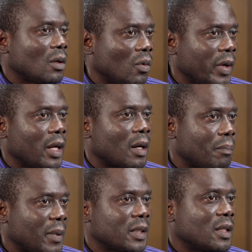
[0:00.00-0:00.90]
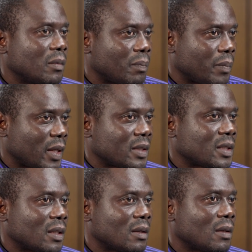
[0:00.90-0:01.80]
we are part and
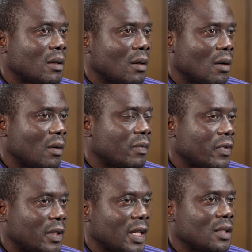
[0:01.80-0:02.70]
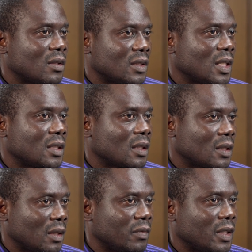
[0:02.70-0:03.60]
parcel of that research
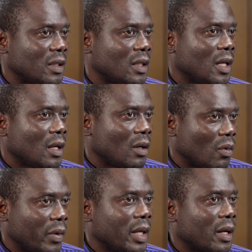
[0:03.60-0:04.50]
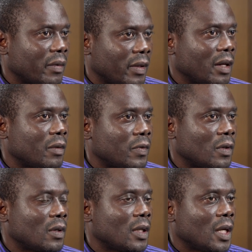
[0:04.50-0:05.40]
activity. We are
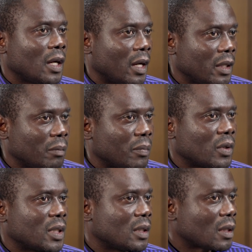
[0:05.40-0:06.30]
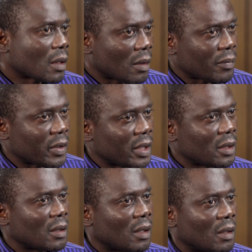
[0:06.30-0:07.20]
therefore an important
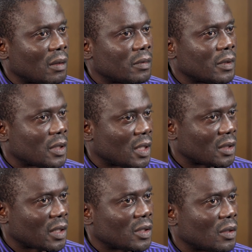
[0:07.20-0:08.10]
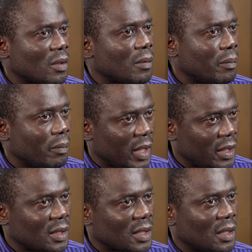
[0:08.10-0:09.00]
component of translational
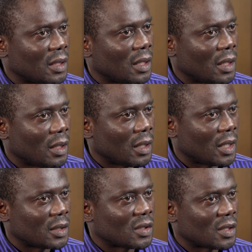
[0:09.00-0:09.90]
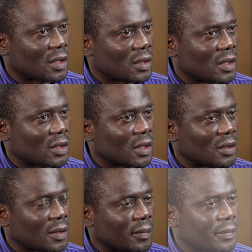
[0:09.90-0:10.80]
medicine as statisticians.